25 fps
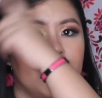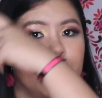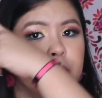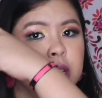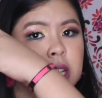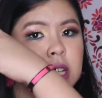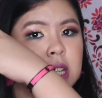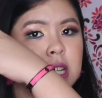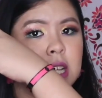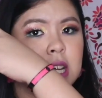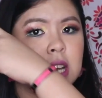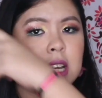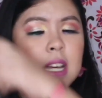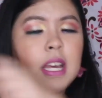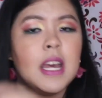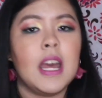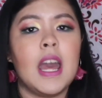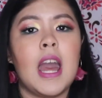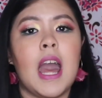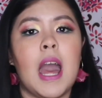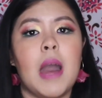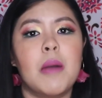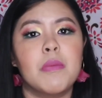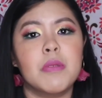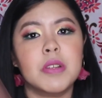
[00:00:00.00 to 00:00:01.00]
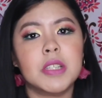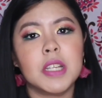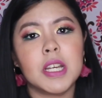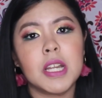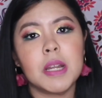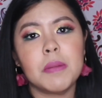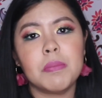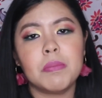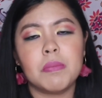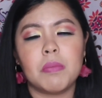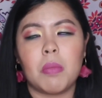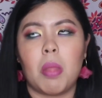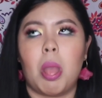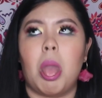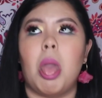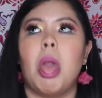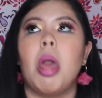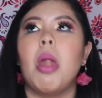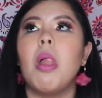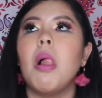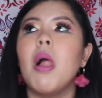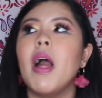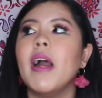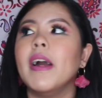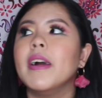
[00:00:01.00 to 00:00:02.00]
What did he? I'm just gonna...
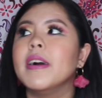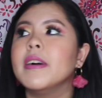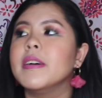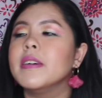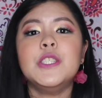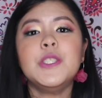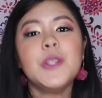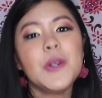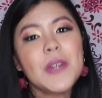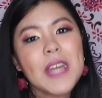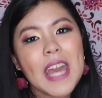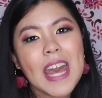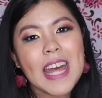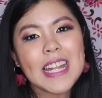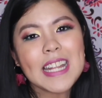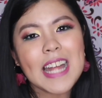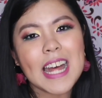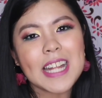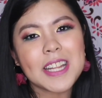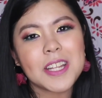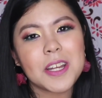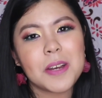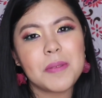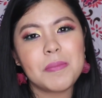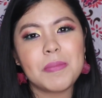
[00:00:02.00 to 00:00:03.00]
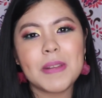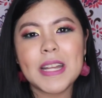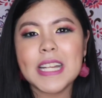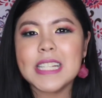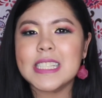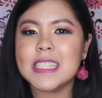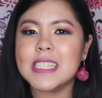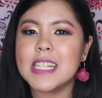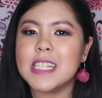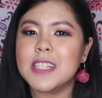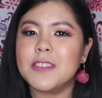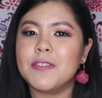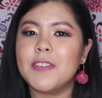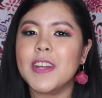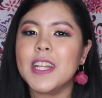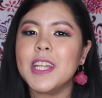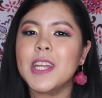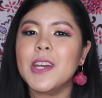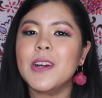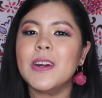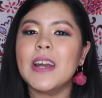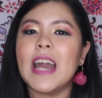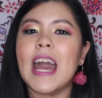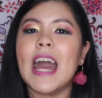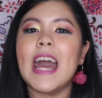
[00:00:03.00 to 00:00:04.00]
So yeah, that completes this
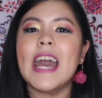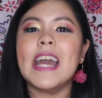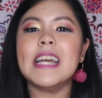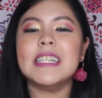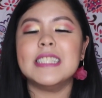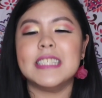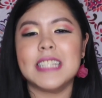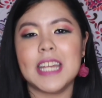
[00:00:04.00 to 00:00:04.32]
video, guys.